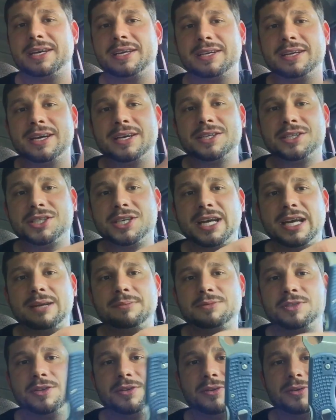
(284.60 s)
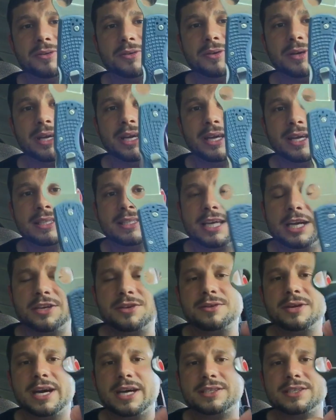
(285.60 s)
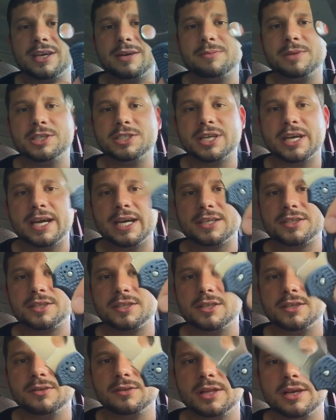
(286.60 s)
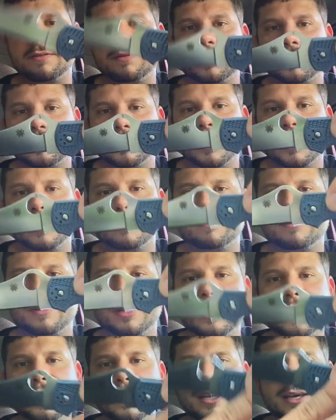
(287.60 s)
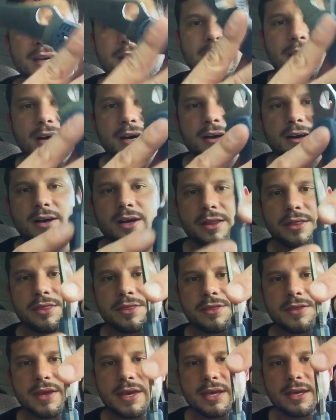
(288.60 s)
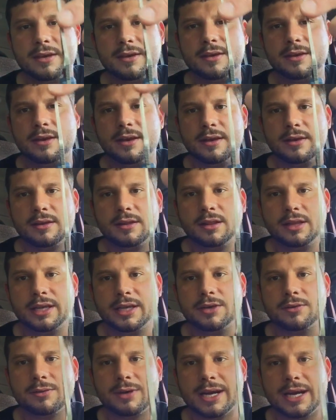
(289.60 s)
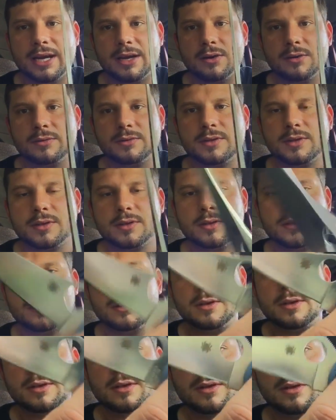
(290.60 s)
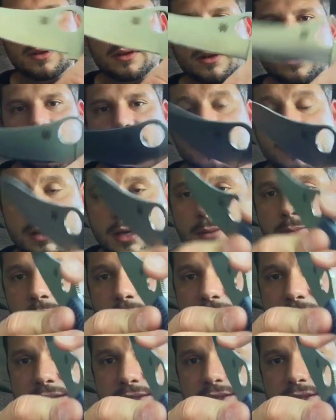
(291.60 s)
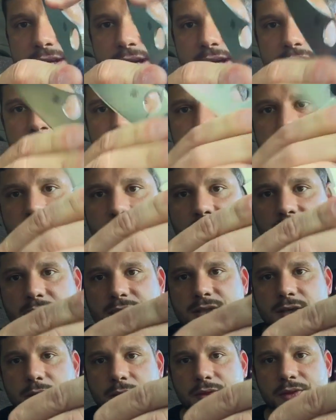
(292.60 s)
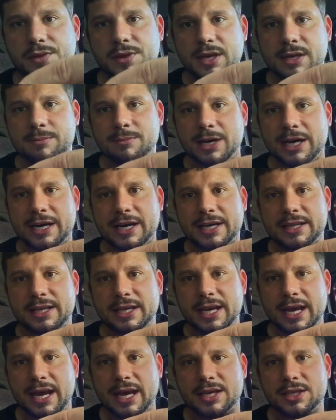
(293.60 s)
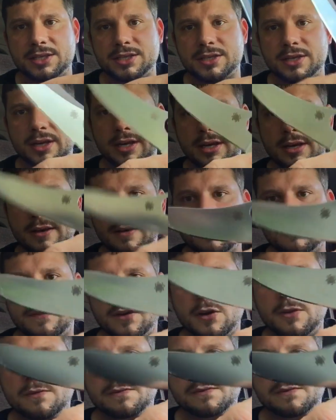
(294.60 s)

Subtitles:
it, not ashamed to tell you guys how much I actually do love this knife. Thinly ground, thin blade stock that's also thin behind the edge, full